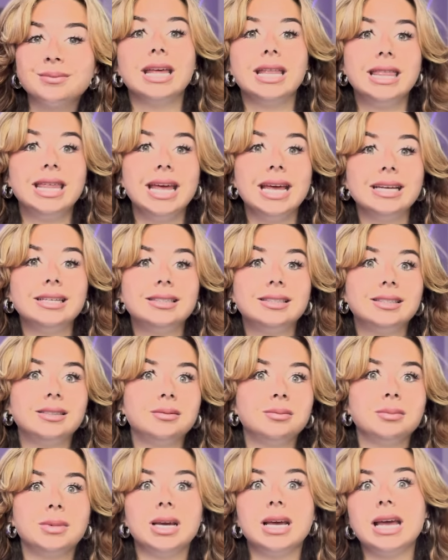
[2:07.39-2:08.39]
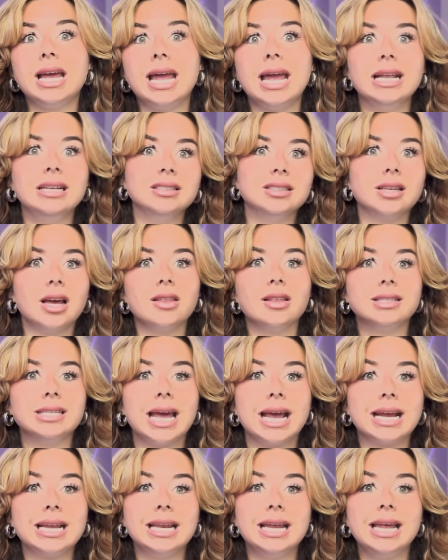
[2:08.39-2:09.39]
this, insert the
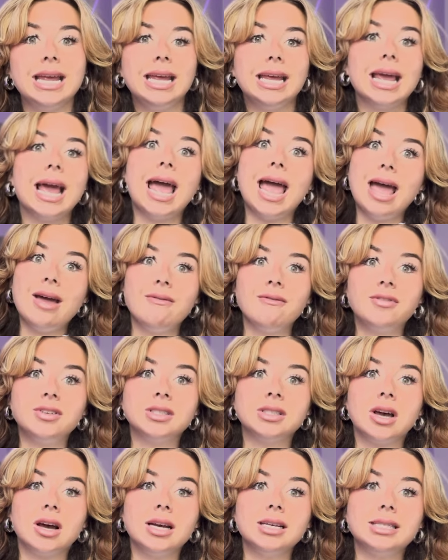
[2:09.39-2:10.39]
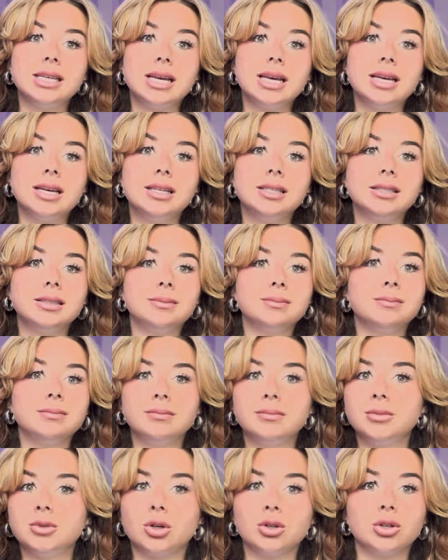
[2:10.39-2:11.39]
technique, emphasizes,
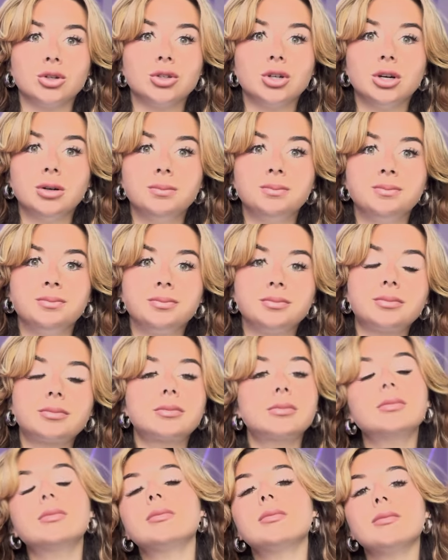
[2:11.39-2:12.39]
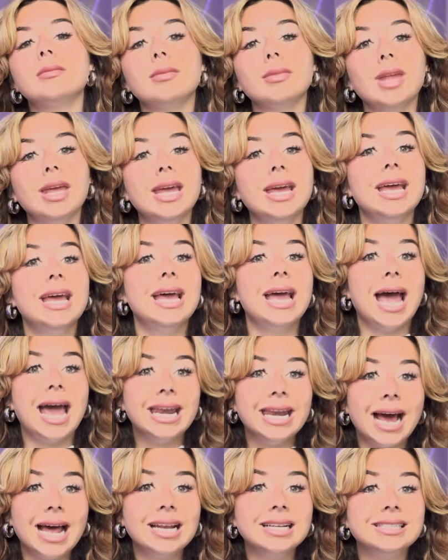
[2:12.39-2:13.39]

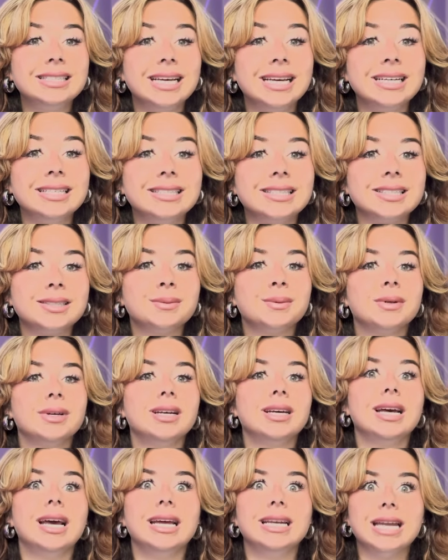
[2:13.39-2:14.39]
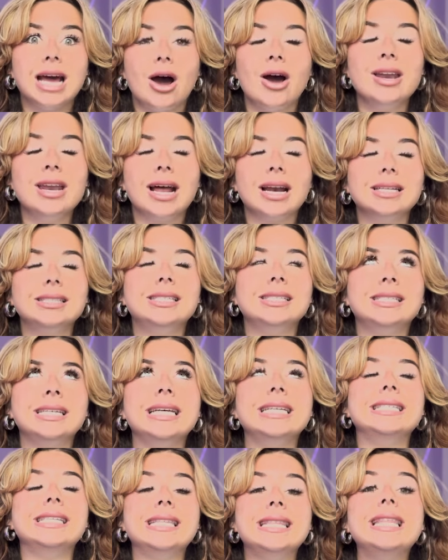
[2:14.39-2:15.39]
Analysis. Now, analysis
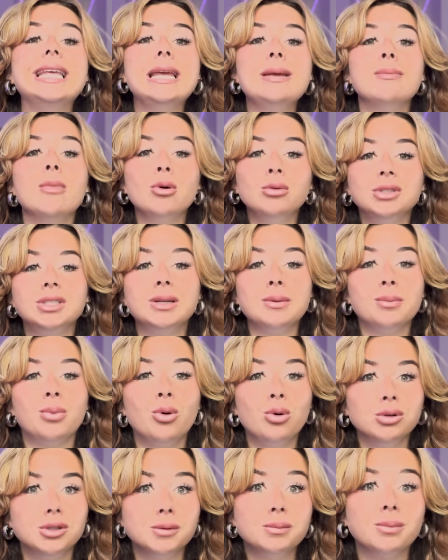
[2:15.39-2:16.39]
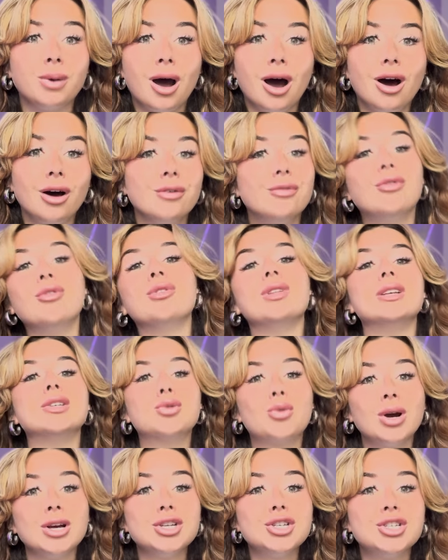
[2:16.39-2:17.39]
is the most important part for this
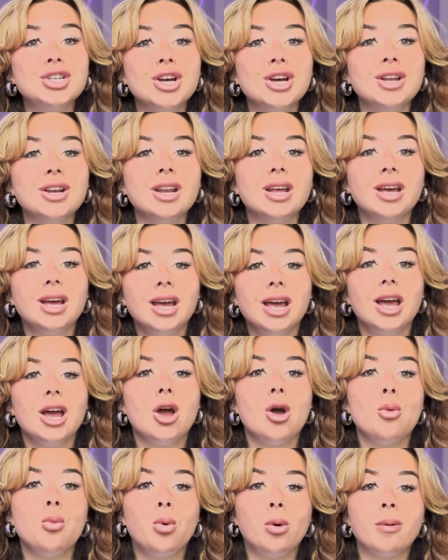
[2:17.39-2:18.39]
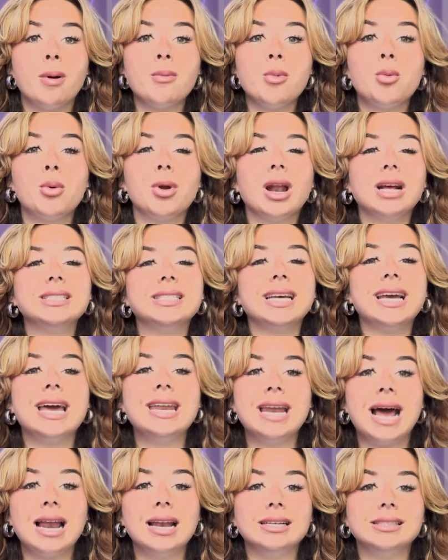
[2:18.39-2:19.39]
question. Remember, when I say
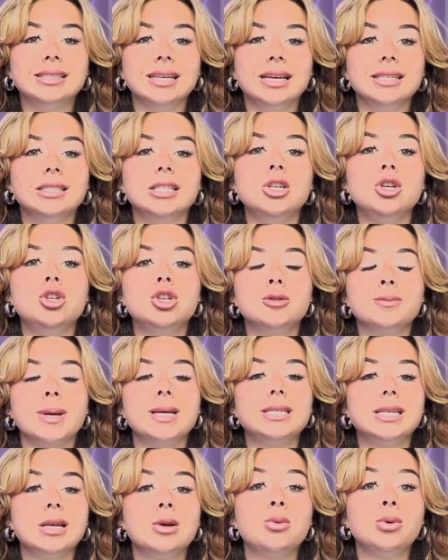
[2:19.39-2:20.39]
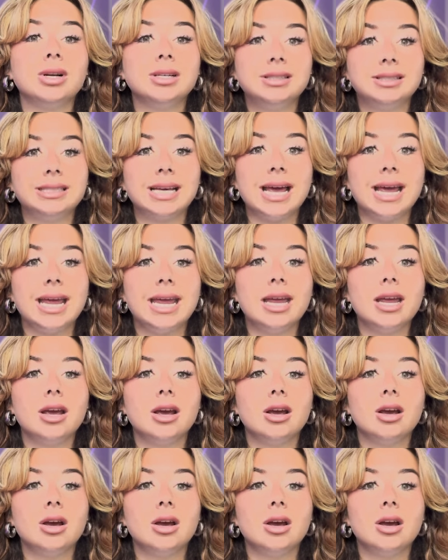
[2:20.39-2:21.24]
analysis, you just basically want to say